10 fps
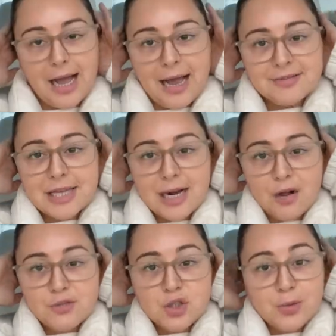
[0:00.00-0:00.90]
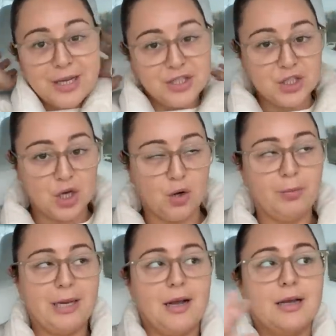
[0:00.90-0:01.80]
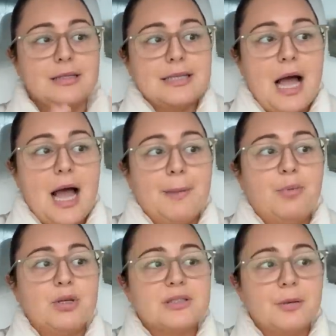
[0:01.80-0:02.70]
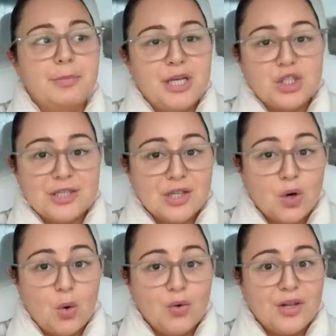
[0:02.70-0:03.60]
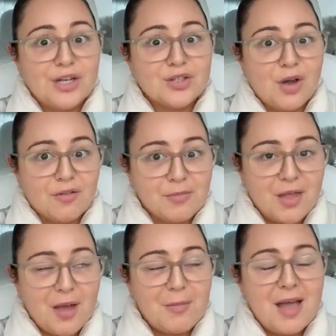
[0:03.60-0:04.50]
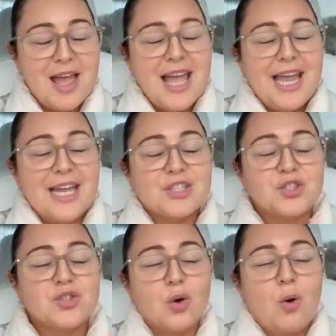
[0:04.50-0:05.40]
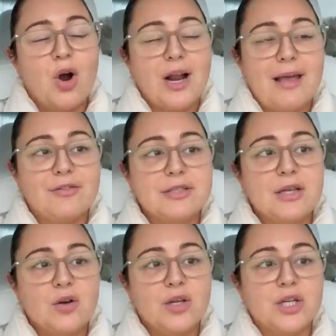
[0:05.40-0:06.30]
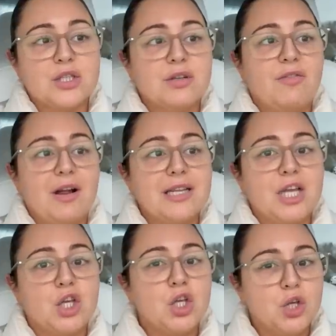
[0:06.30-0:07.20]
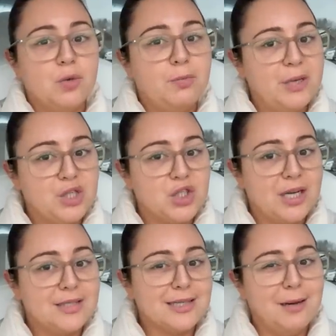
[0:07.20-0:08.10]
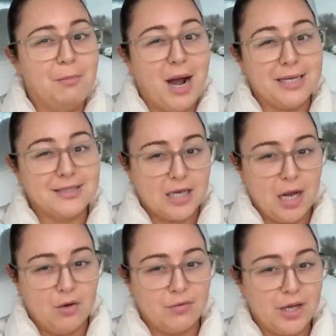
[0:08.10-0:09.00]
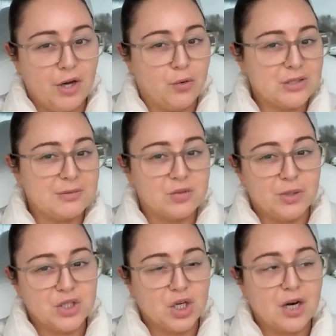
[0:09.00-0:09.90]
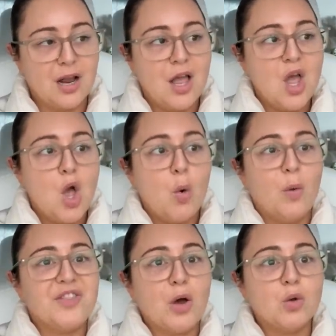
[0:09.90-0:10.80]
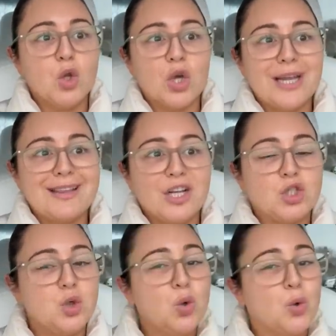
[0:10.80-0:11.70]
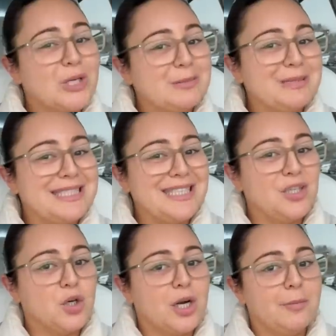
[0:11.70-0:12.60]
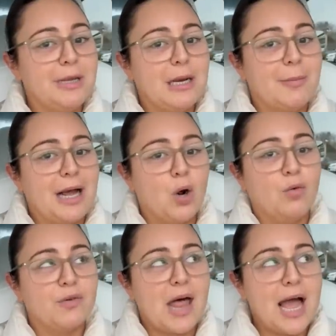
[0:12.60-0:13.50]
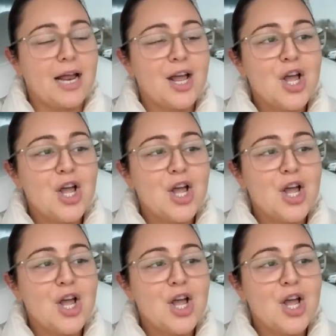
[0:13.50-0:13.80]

have to head off to Indigo because I put some PJs on hold that I saw from them. It's so hard every single year to find like cute PJs in my style for like Christmas, winter without looking like too Christmassy. You know what I mean? I'm kind of over that.